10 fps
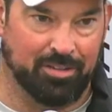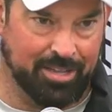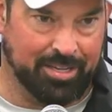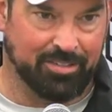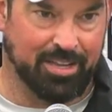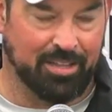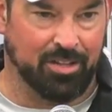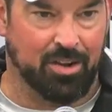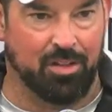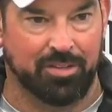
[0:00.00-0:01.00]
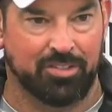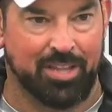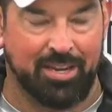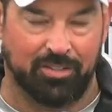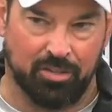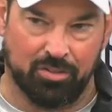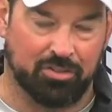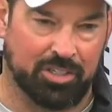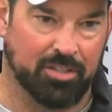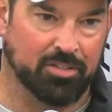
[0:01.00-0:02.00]
Lincoln's getting the call in his head. He's also
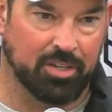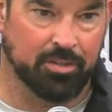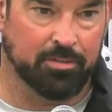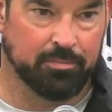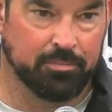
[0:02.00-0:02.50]
seeing the signal.